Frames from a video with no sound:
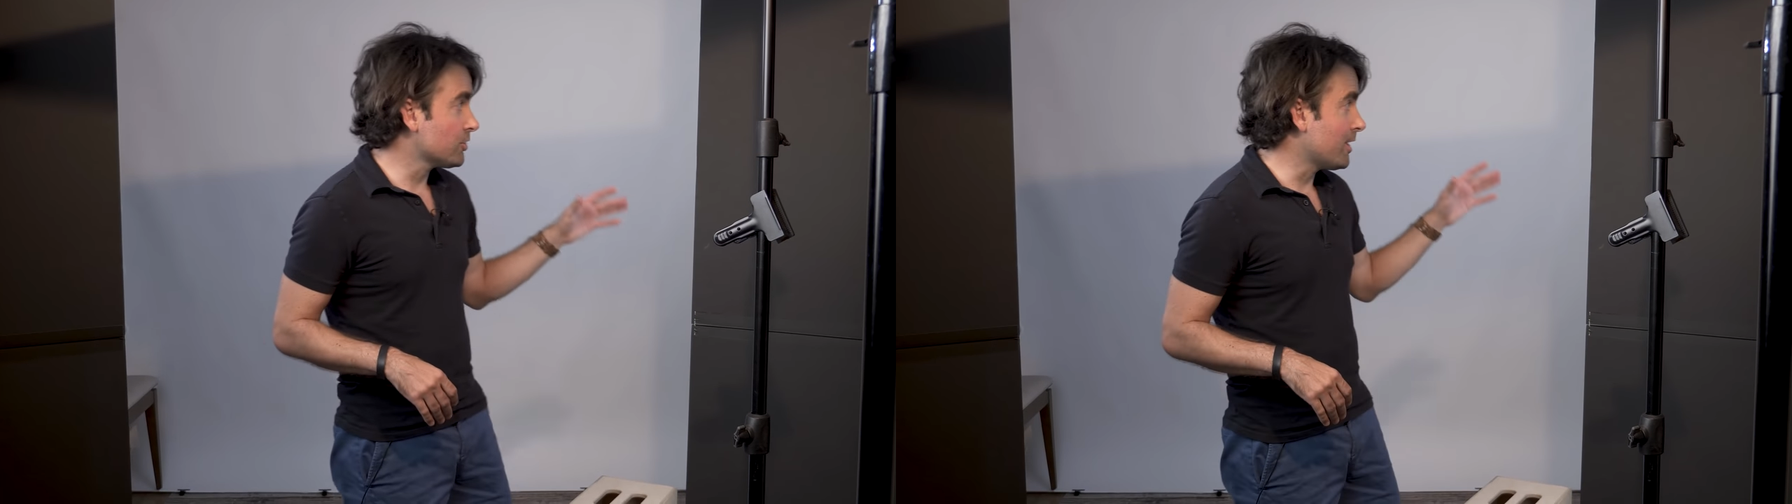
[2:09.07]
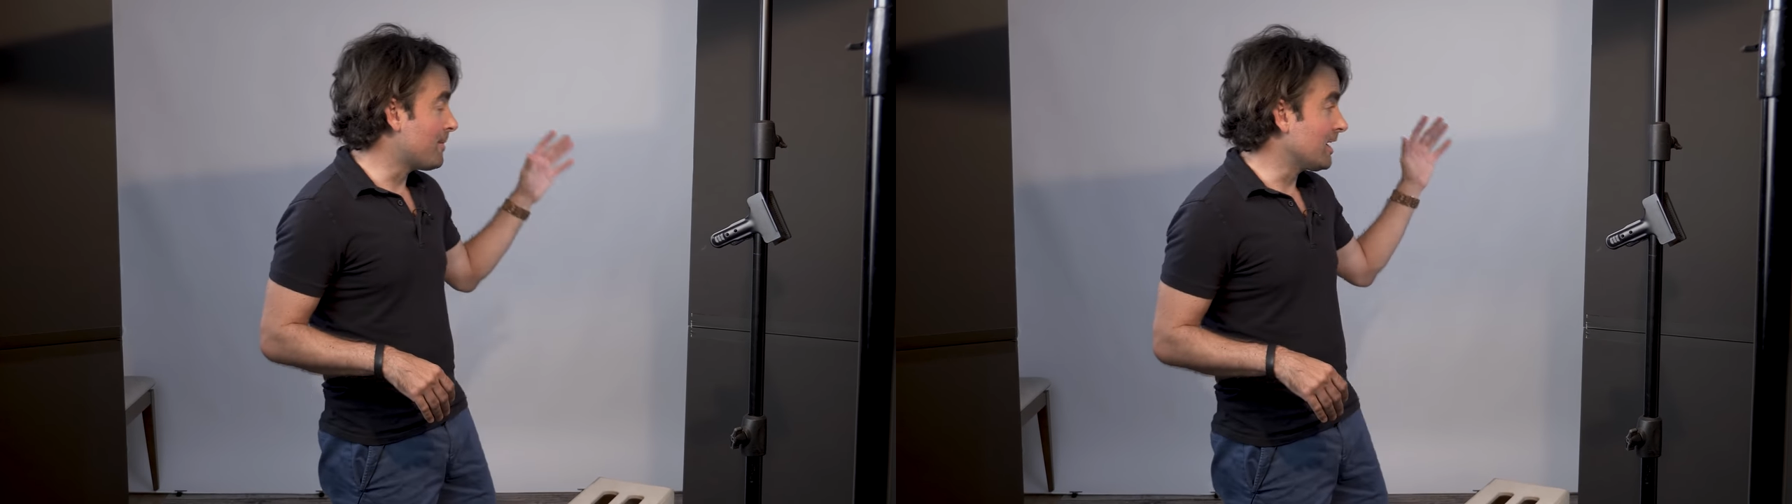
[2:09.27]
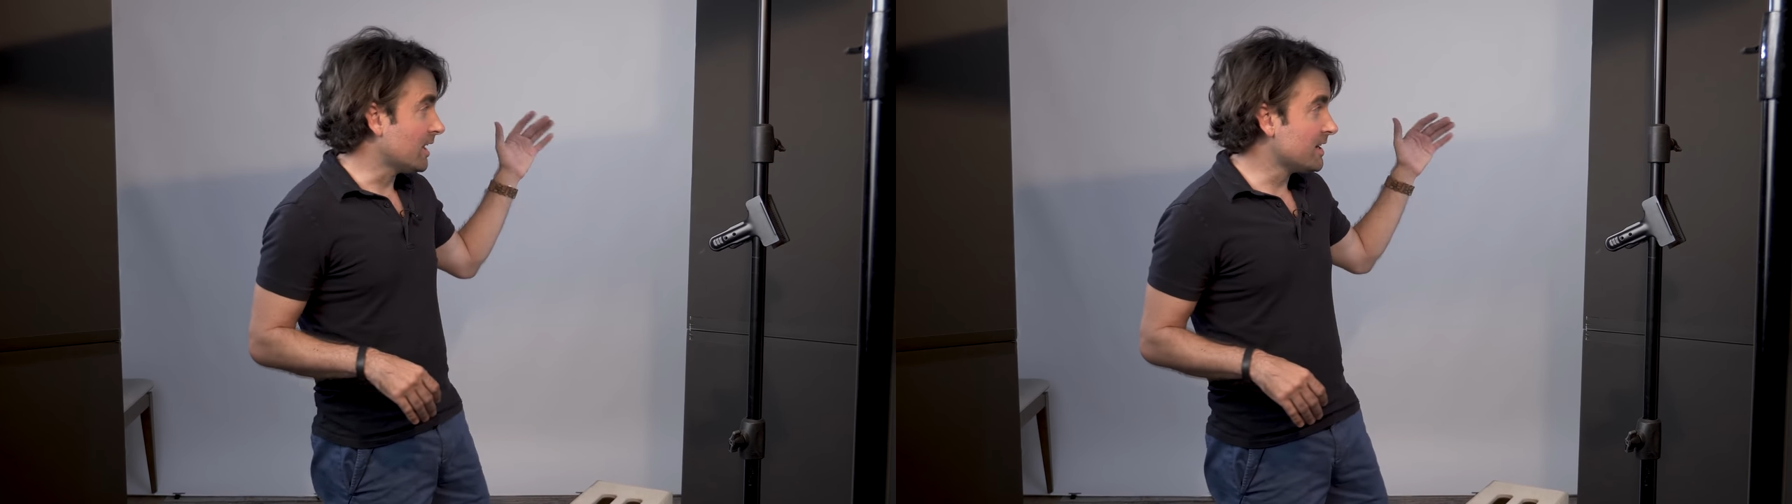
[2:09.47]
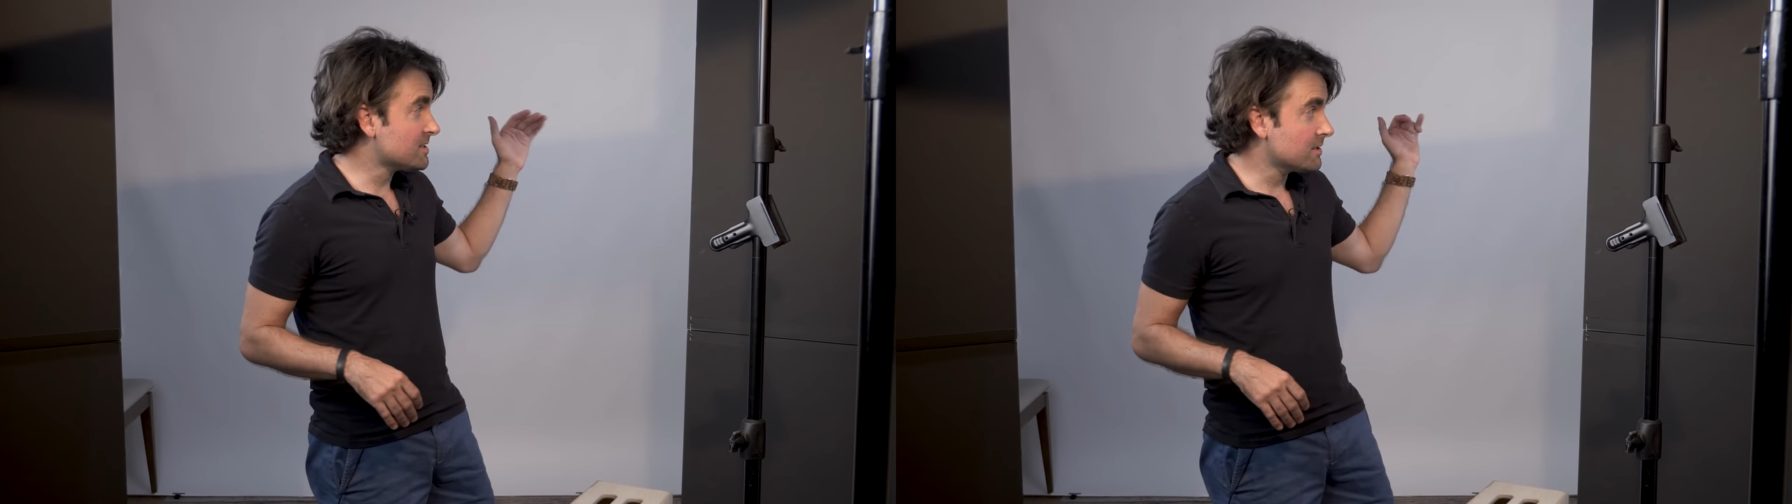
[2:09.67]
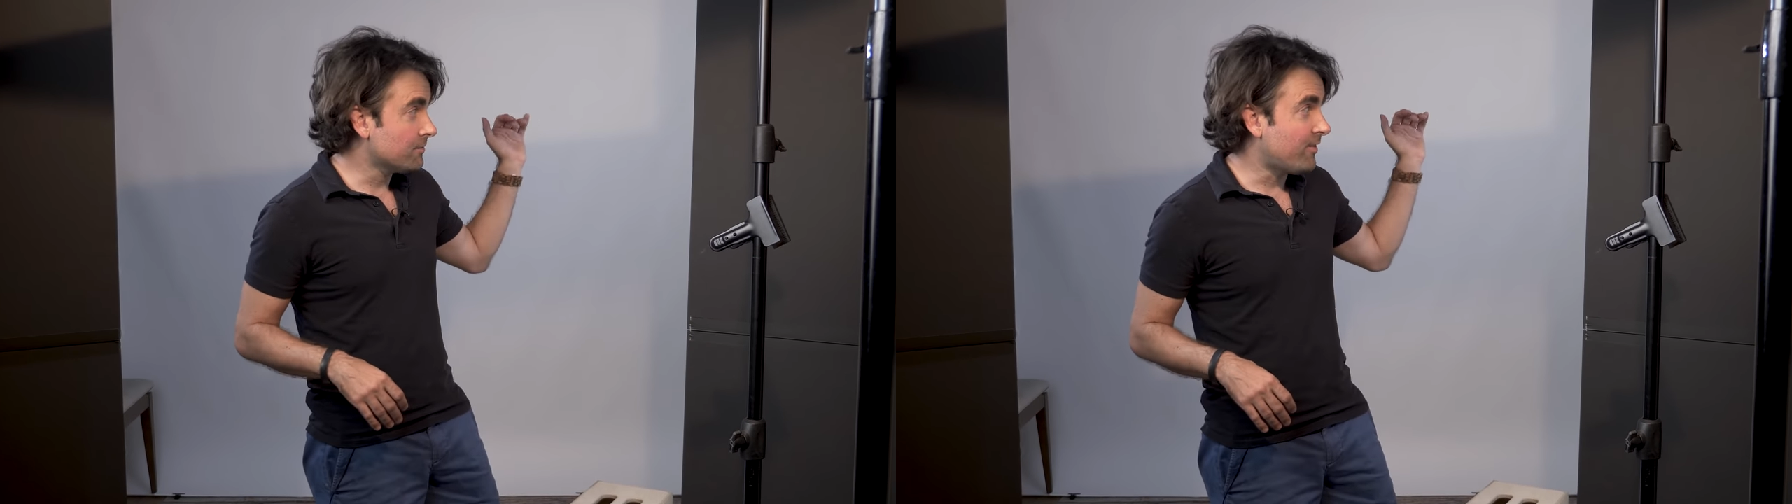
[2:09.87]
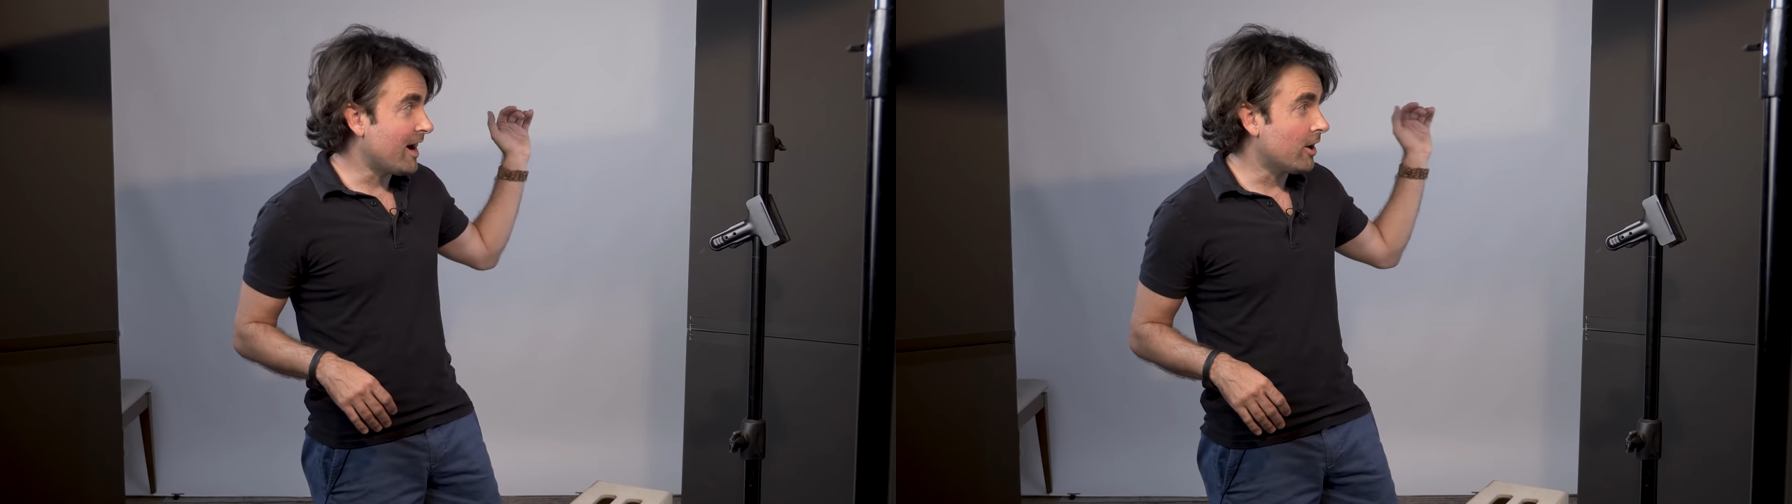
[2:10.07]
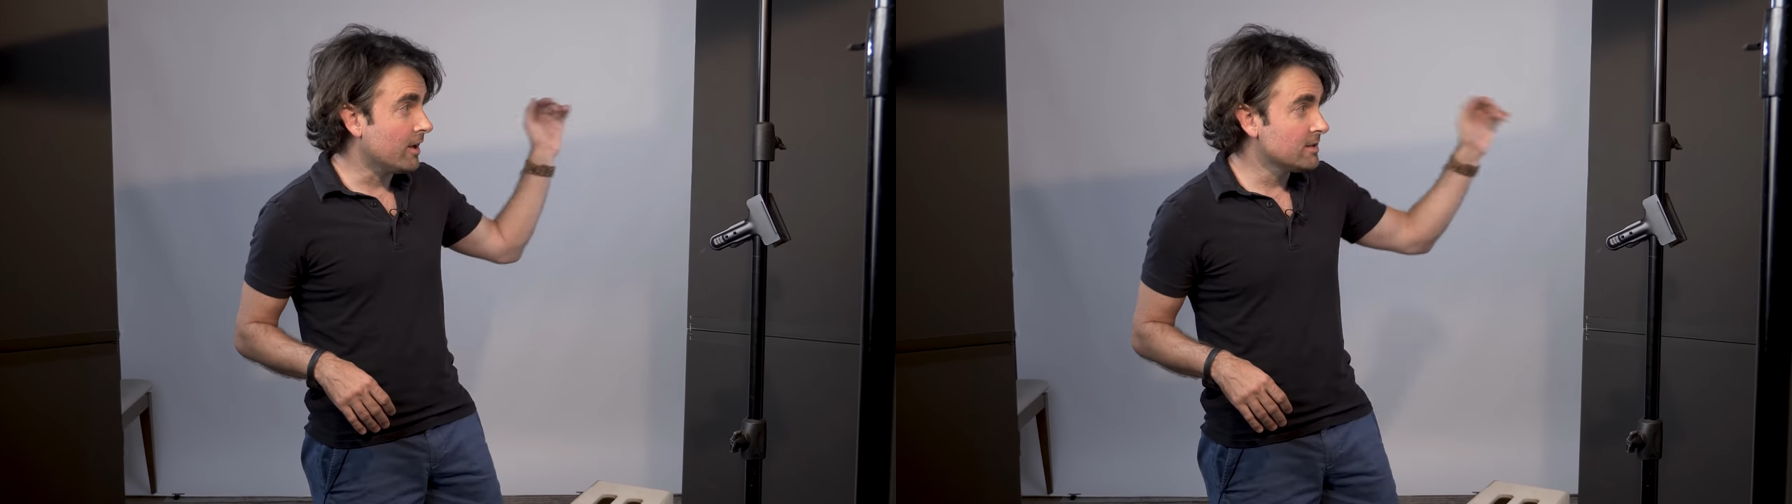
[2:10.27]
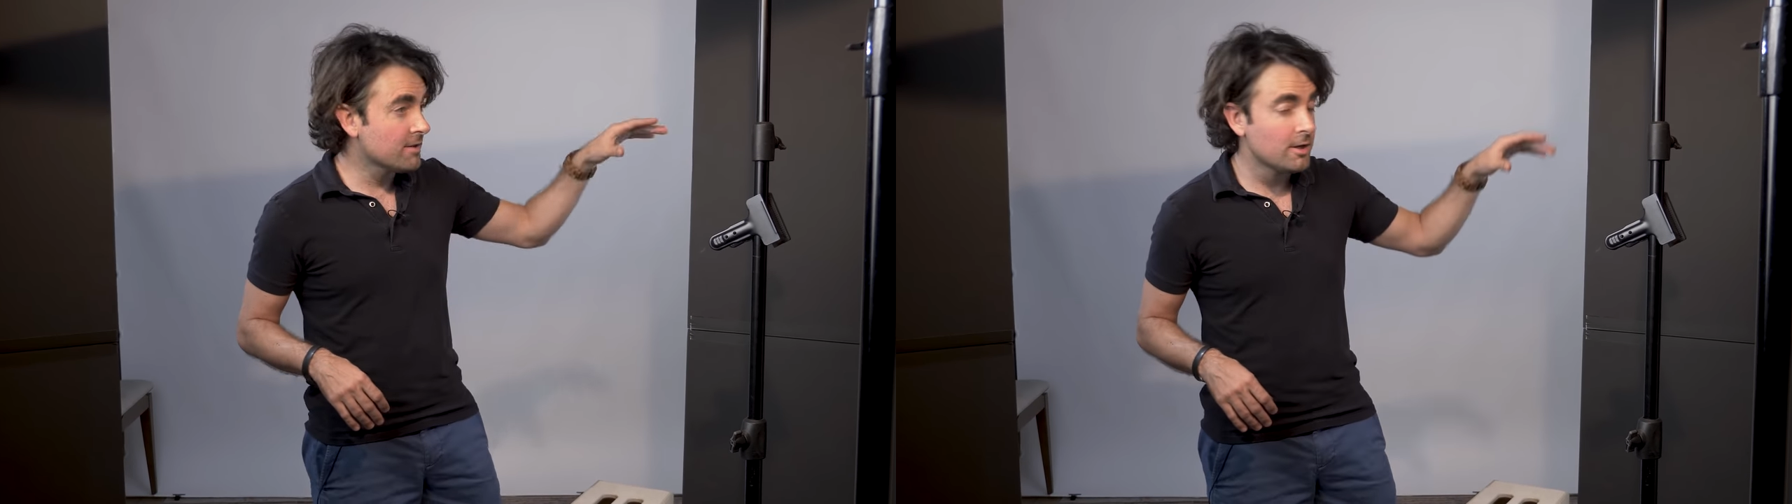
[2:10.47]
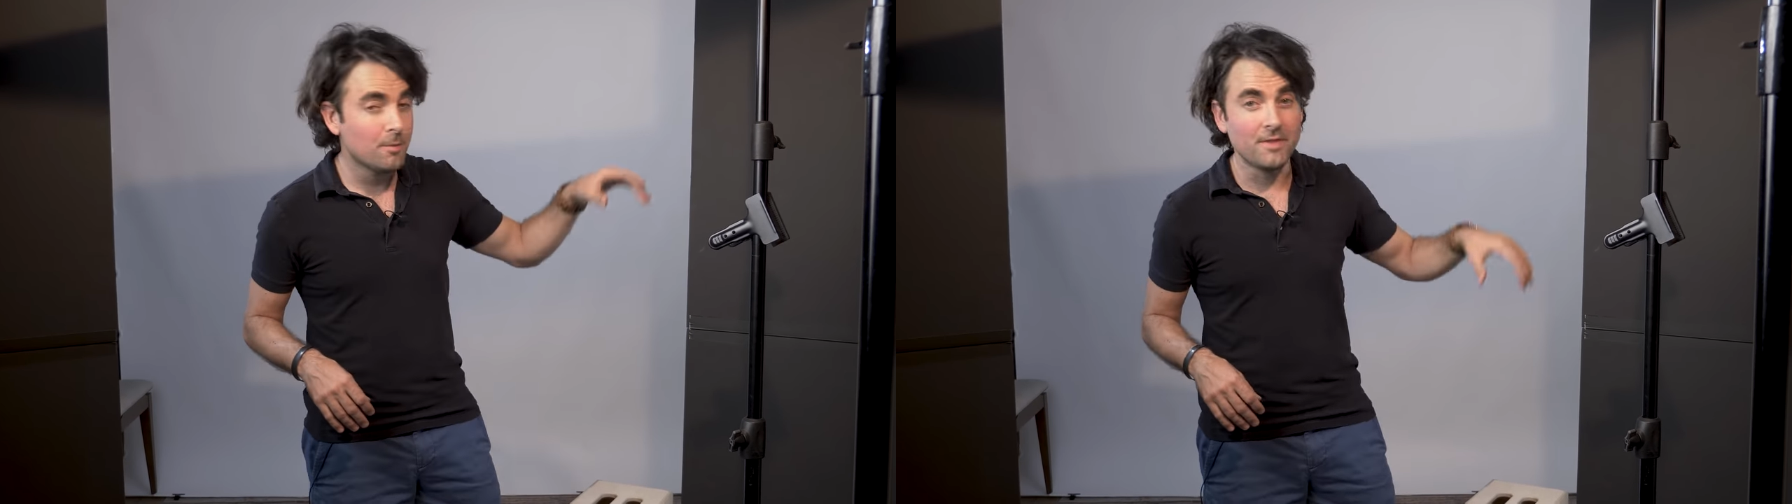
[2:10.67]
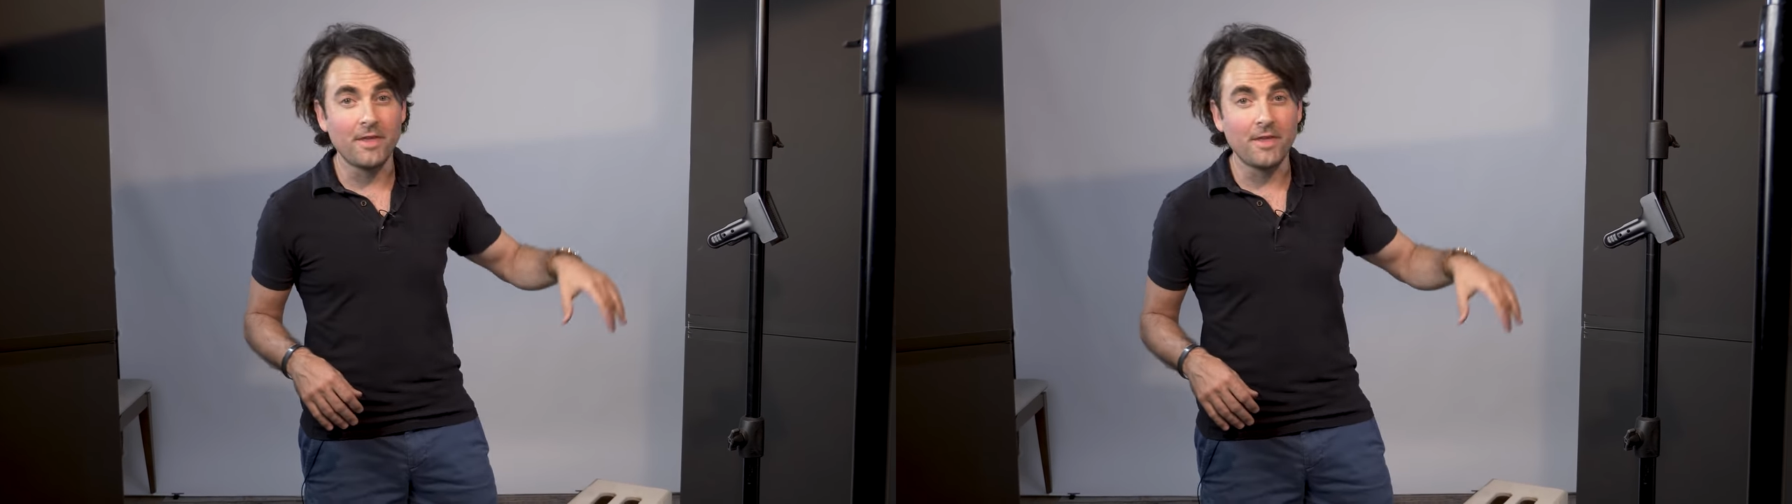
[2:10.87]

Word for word: so that my lights can fire into them,